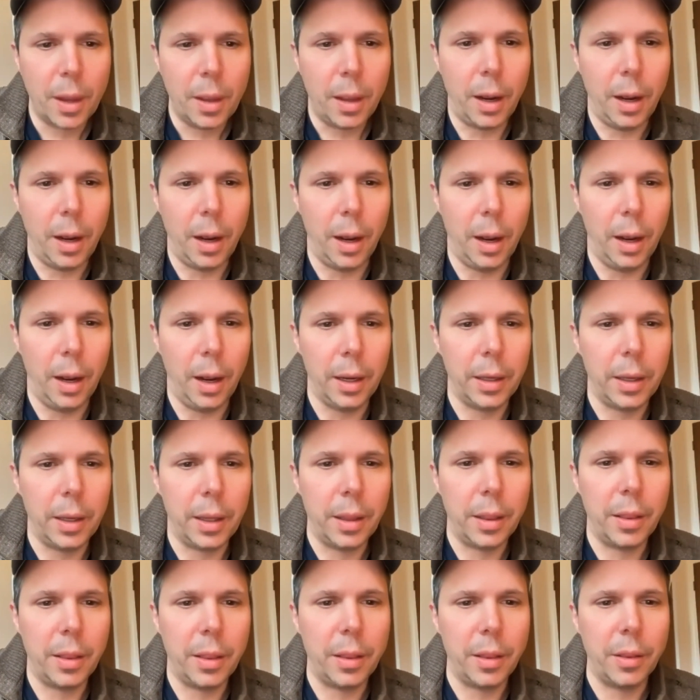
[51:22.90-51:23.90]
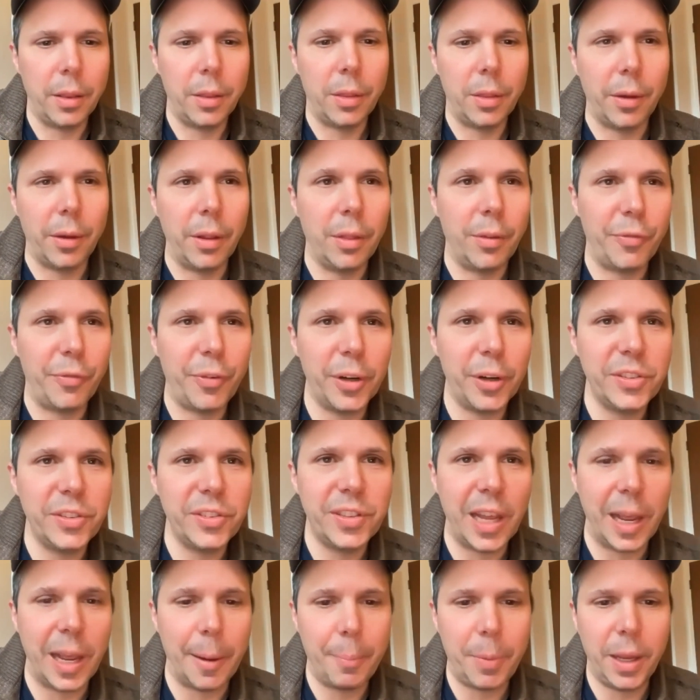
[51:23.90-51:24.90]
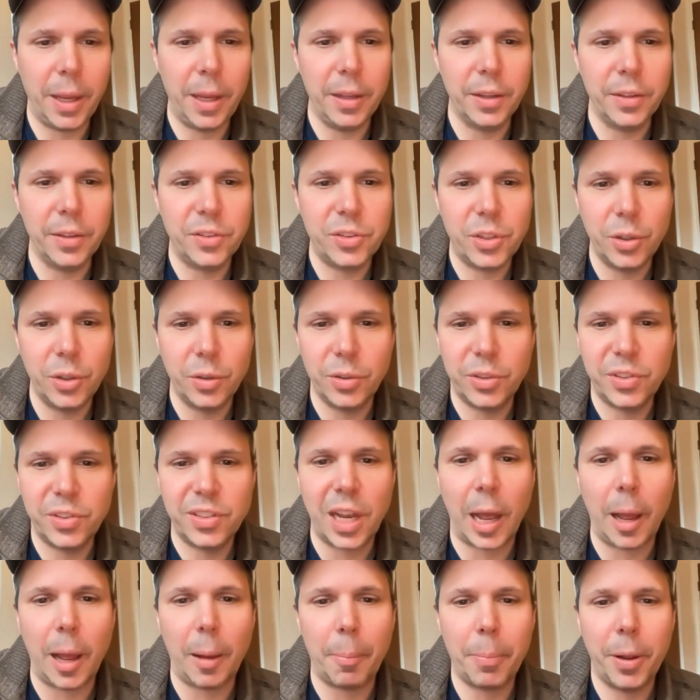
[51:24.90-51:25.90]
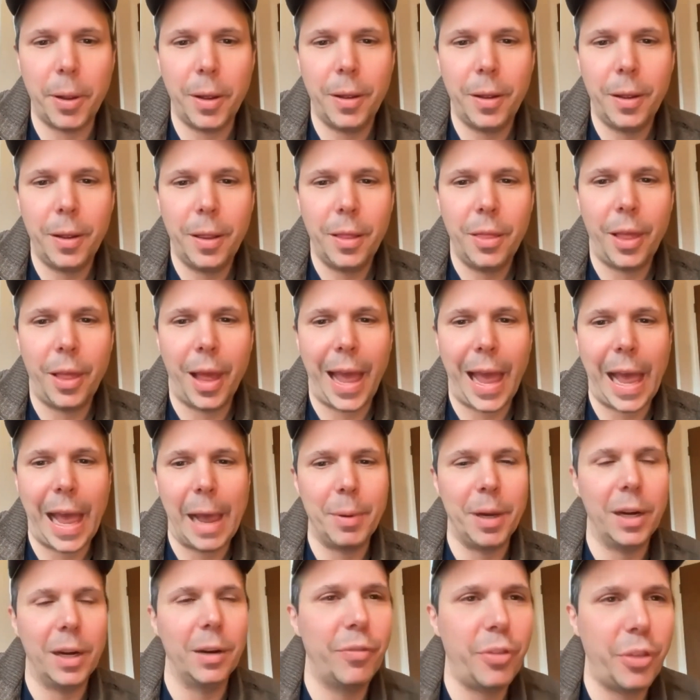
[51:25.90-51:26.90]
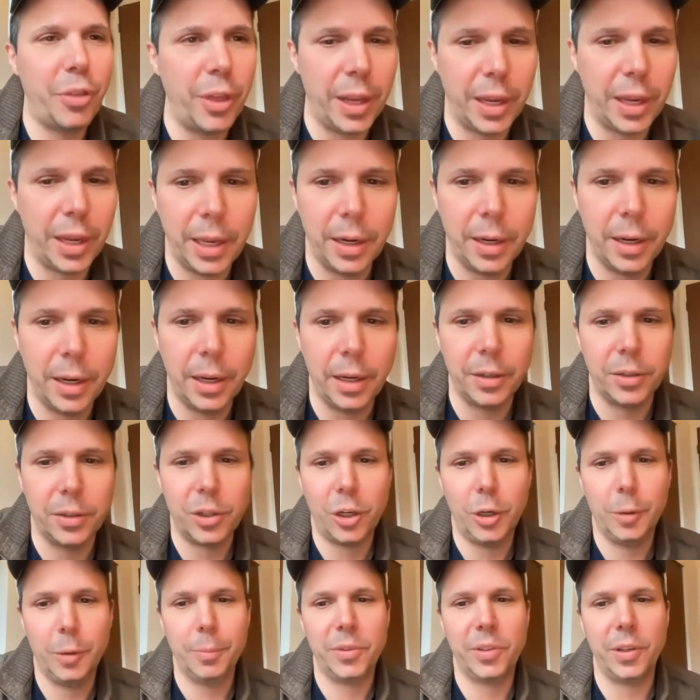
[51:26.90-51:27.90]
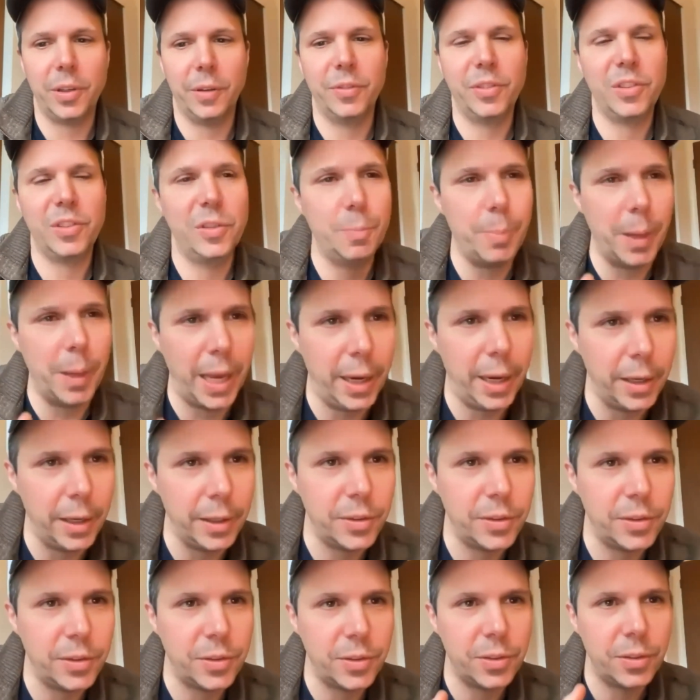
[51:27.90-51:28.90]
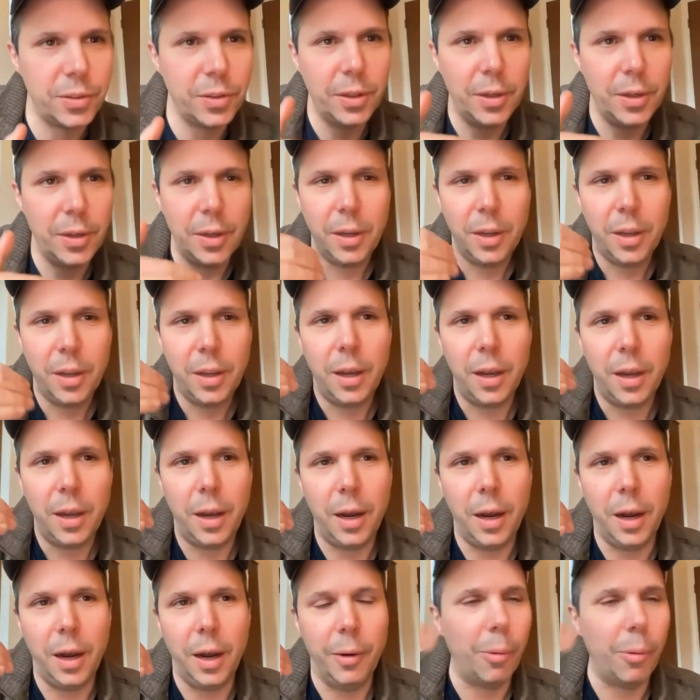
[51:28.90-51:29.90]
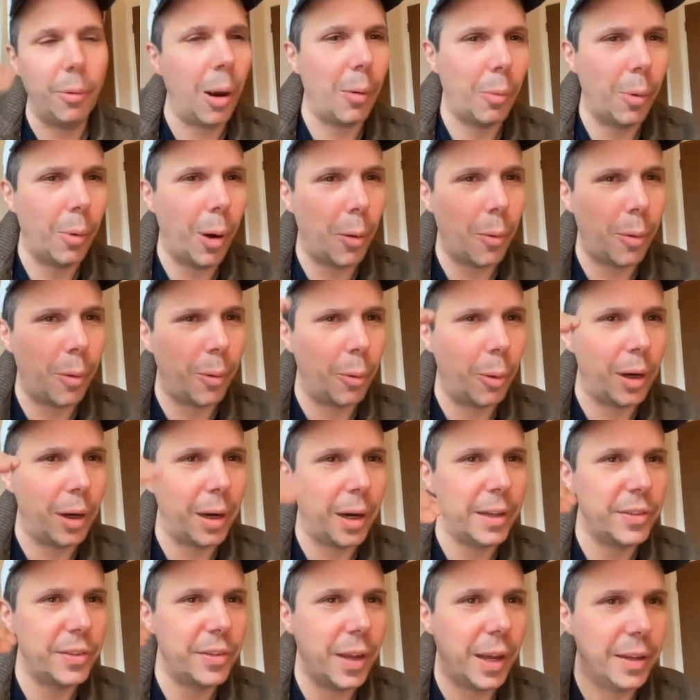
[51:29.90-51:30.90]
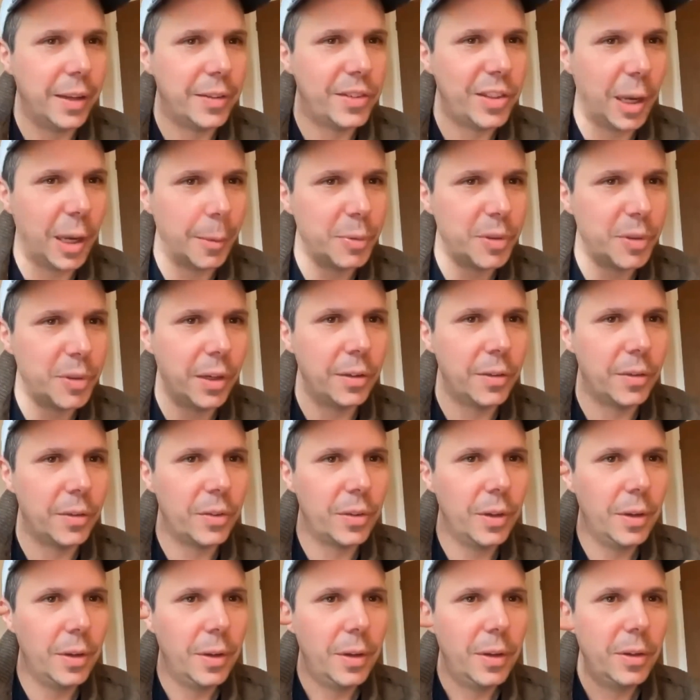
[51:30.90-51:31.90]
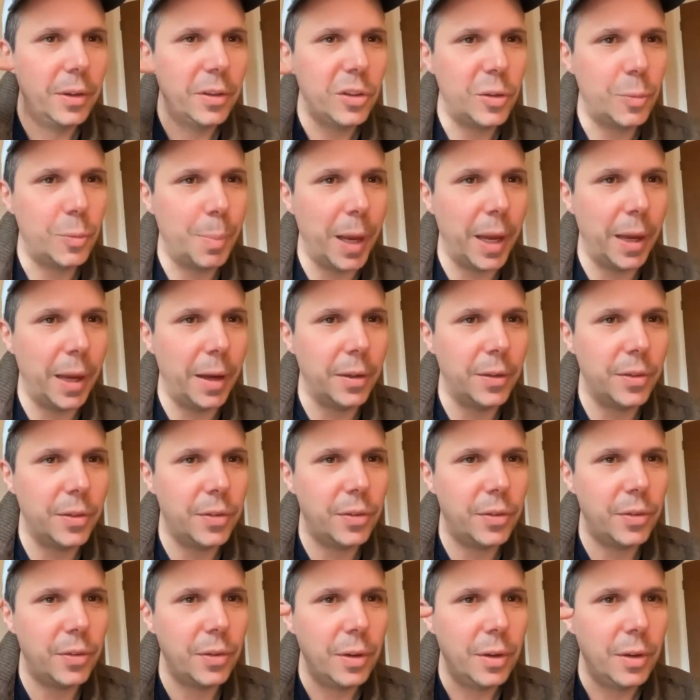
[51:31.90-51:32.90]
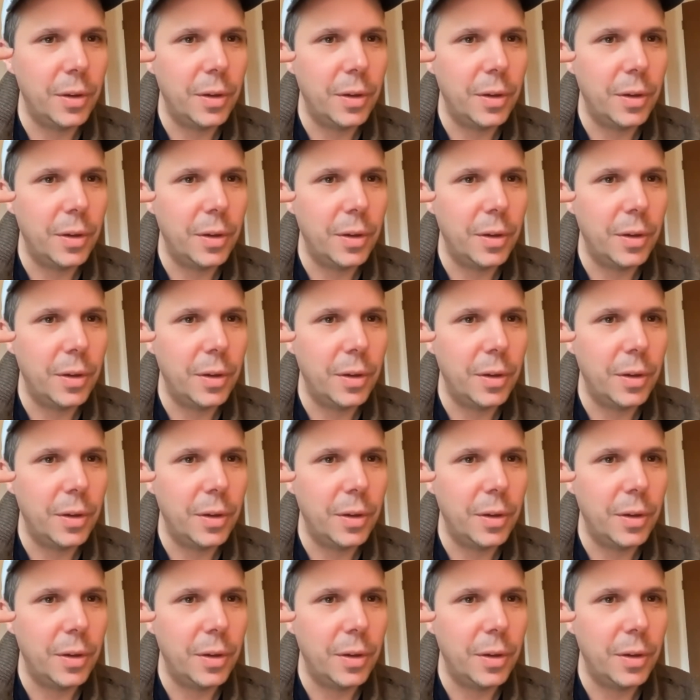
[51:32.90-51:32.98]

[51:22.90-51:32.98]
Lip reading: The first step is to stop the habit of thinking in terms of space. What did I say? Substance, space.